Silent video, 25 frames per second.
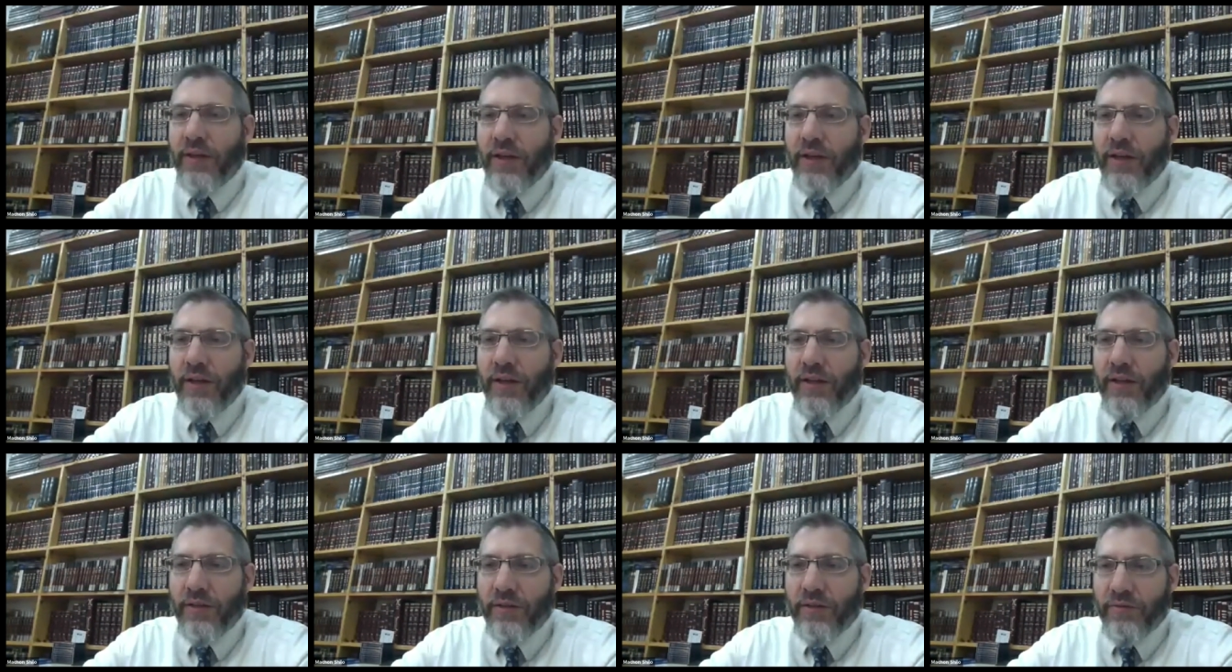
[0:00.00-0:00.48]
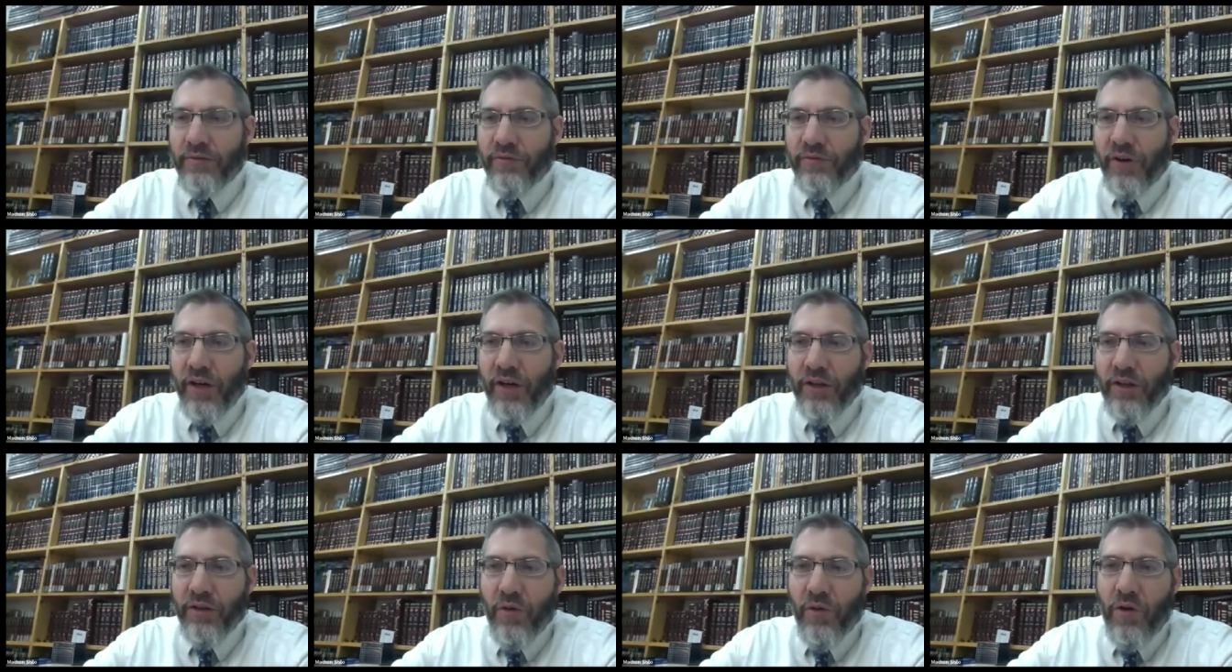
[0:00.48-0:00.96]
A
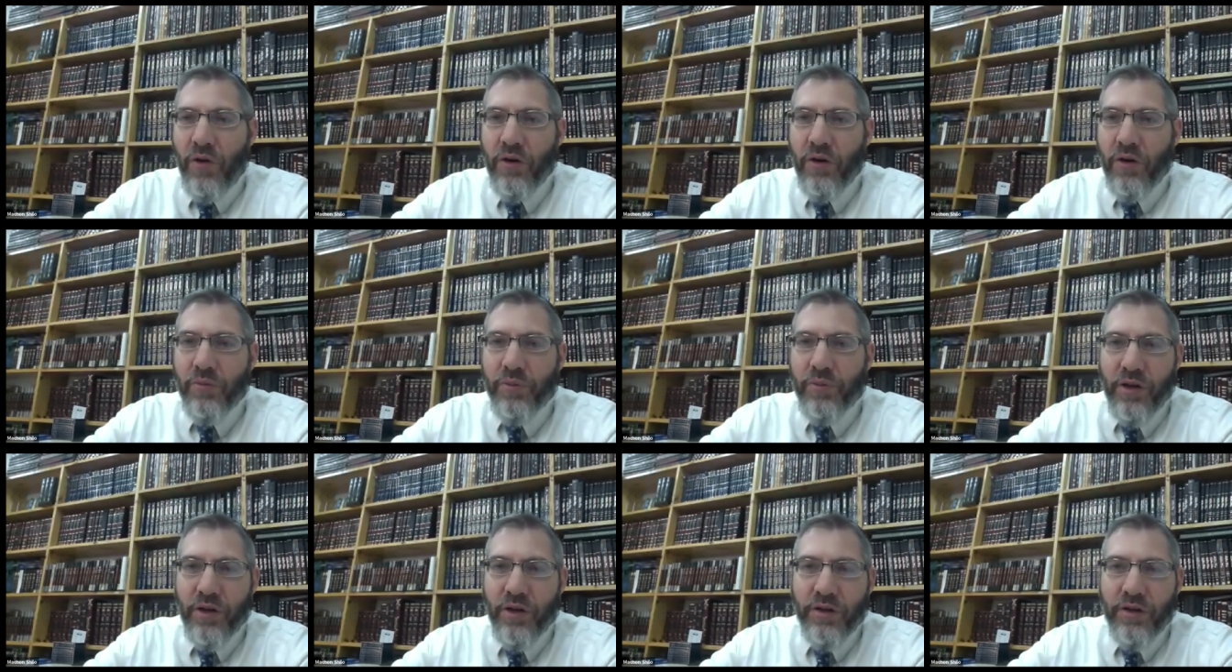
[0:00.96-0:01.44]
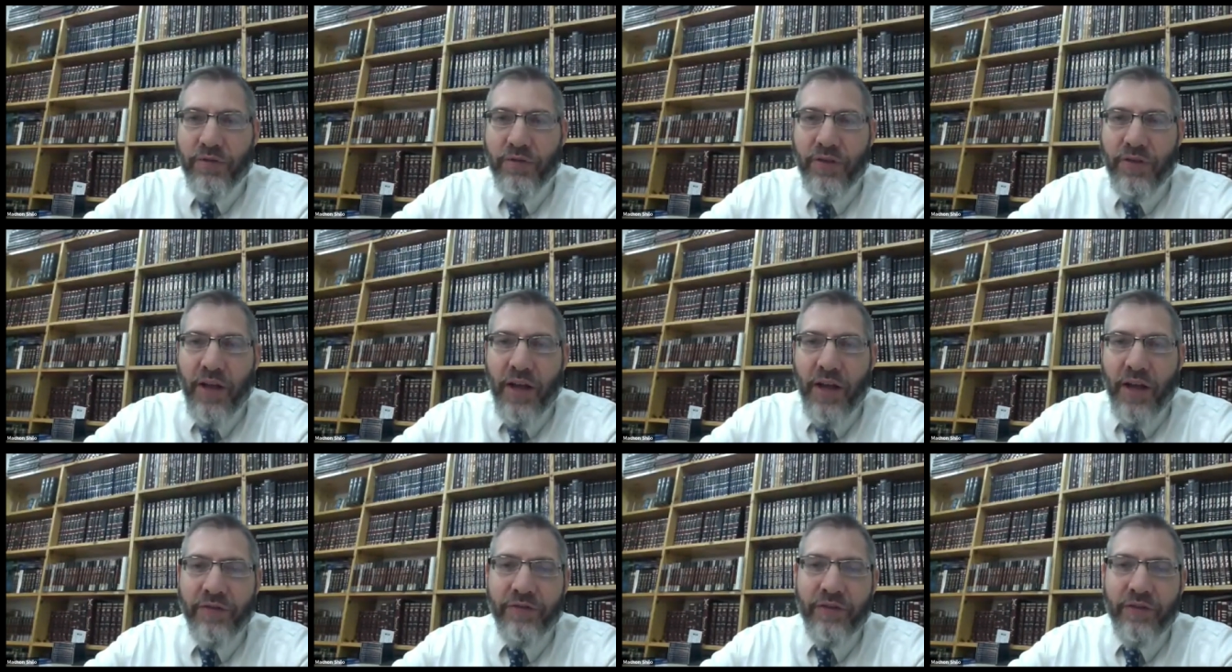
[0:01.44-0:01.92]
very long, productive
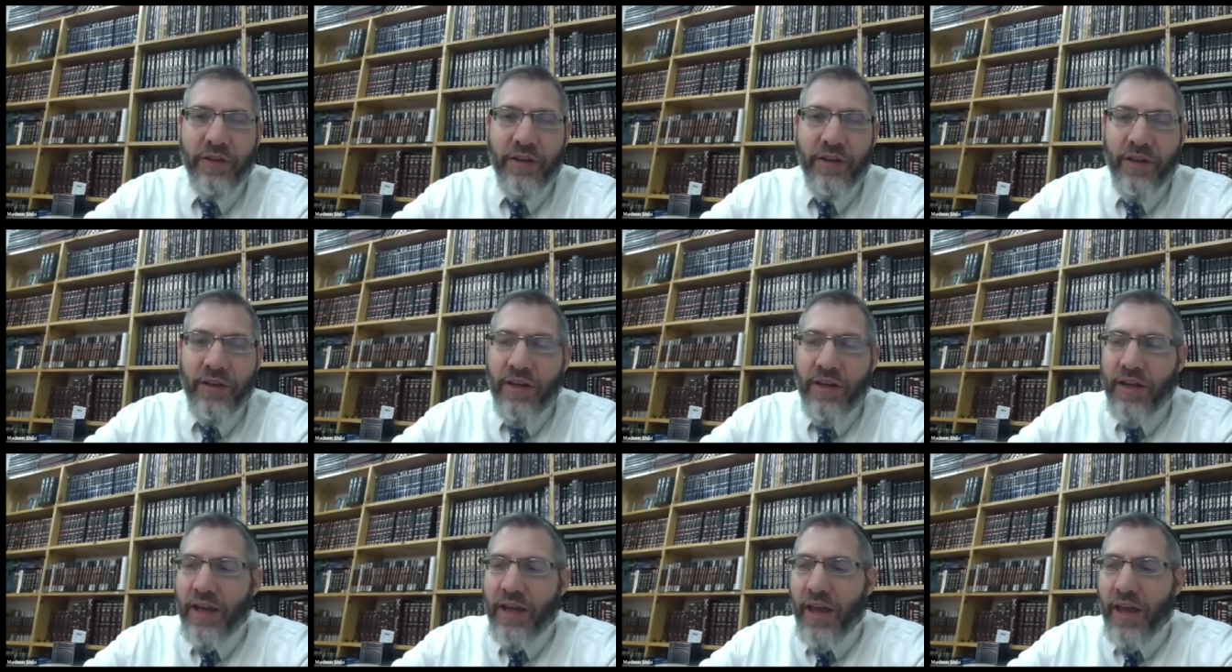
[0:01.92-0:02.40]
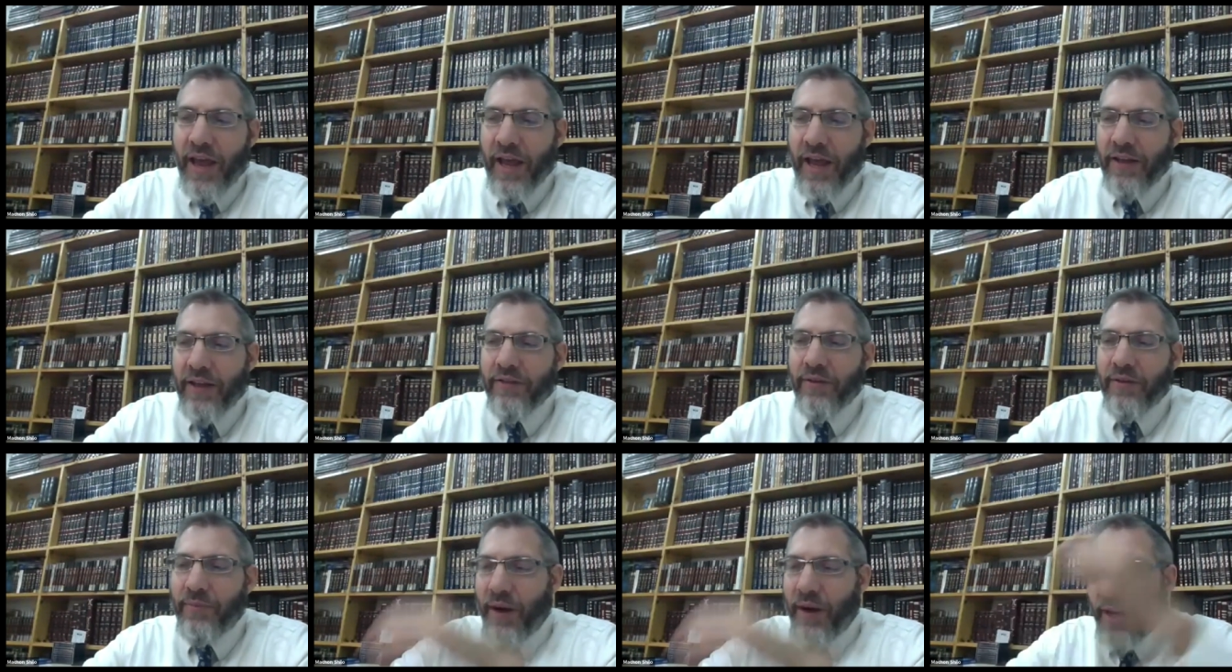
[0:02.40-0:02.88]
life,
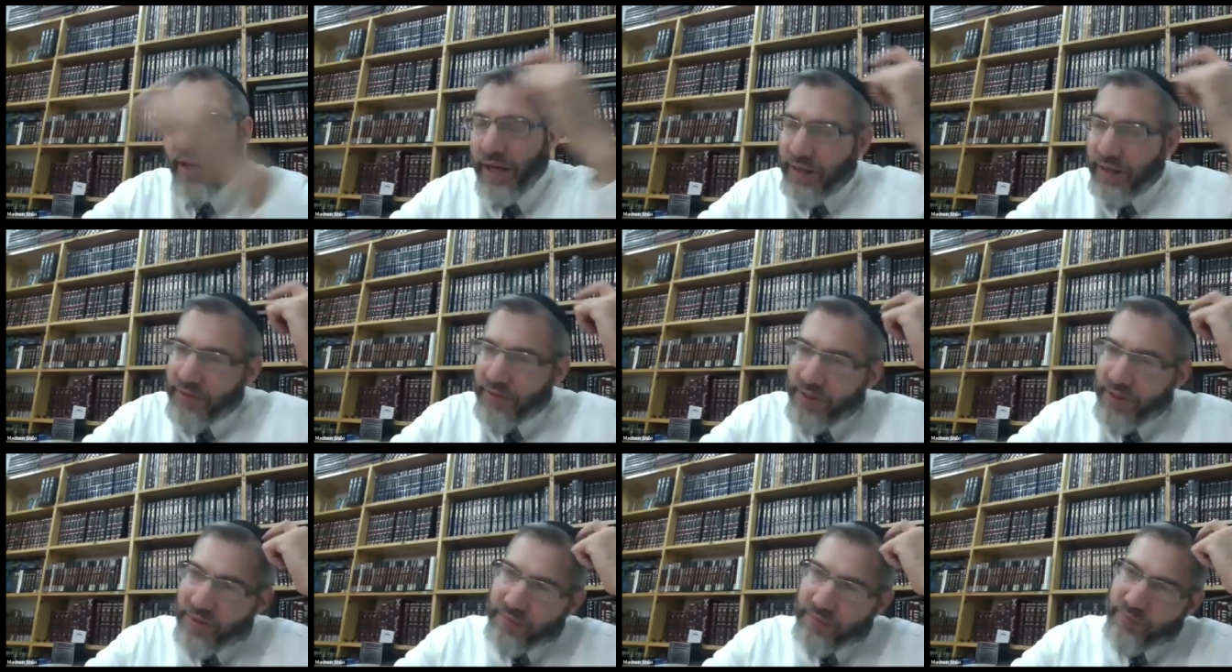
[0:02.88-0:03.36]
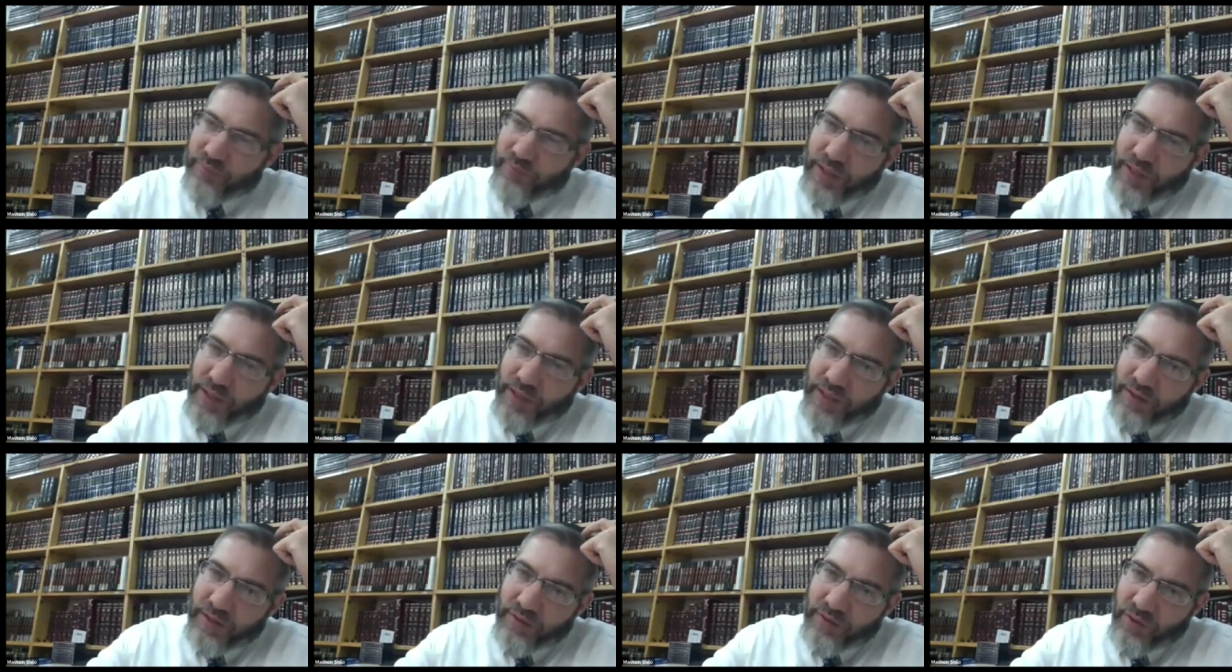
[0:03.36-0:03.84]
and Abayi didn't
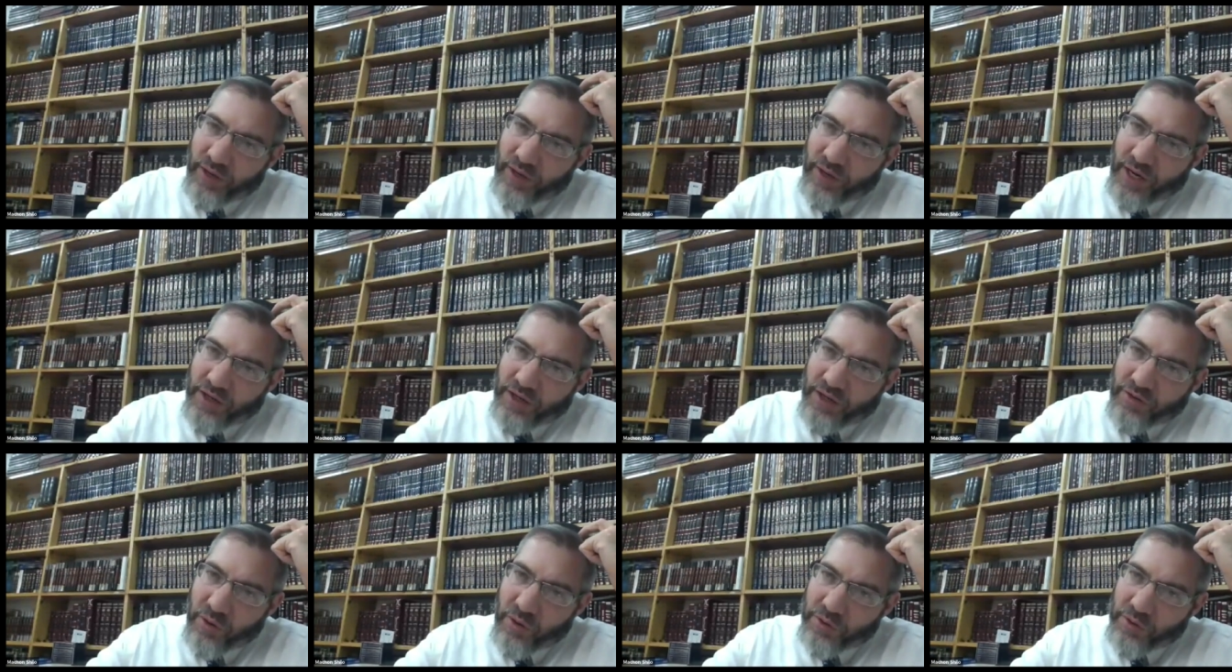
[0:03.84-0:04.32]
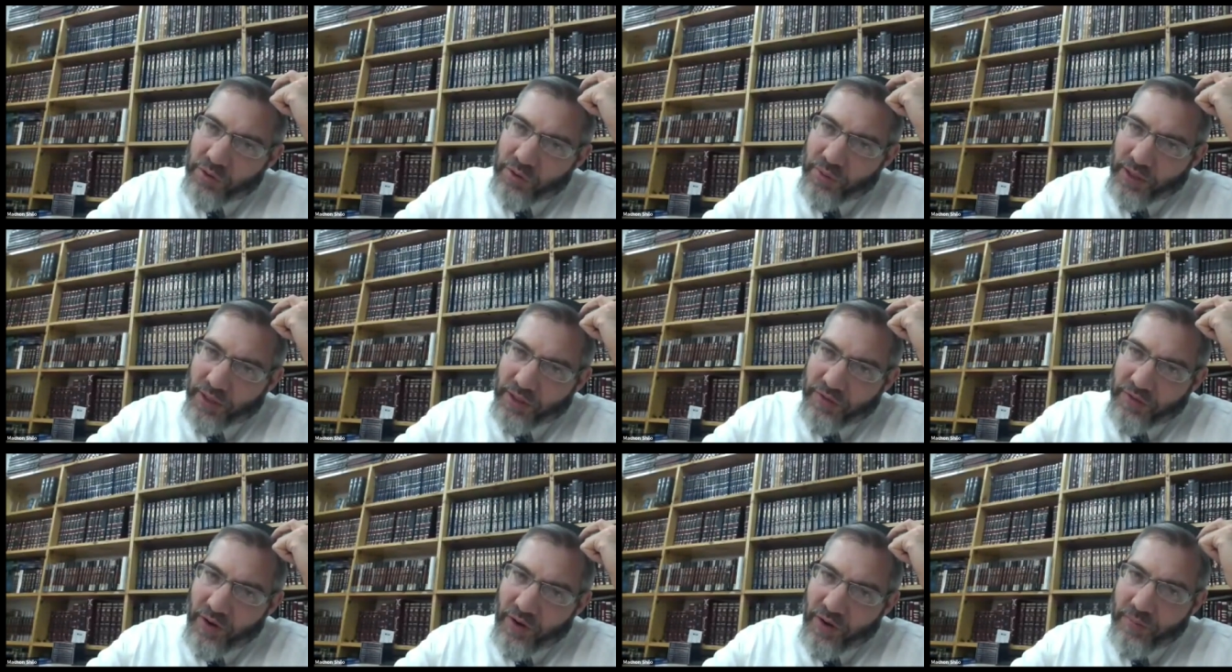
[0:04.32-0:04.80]
learn any Torah
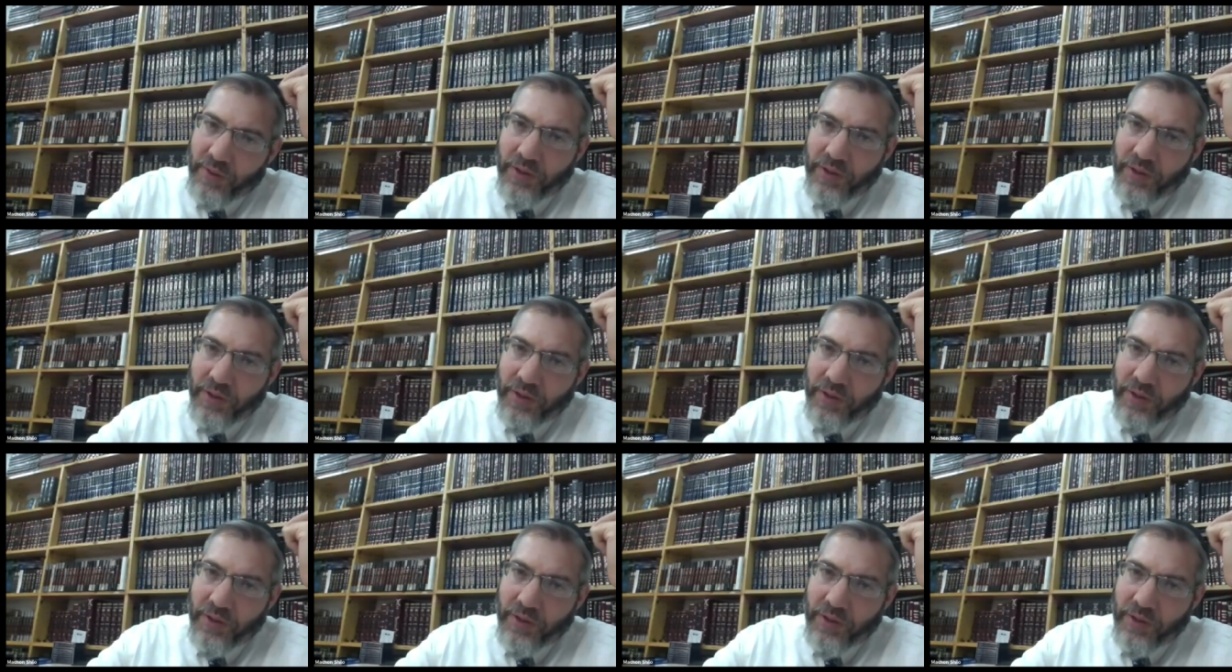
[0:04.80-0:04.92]
directly from him.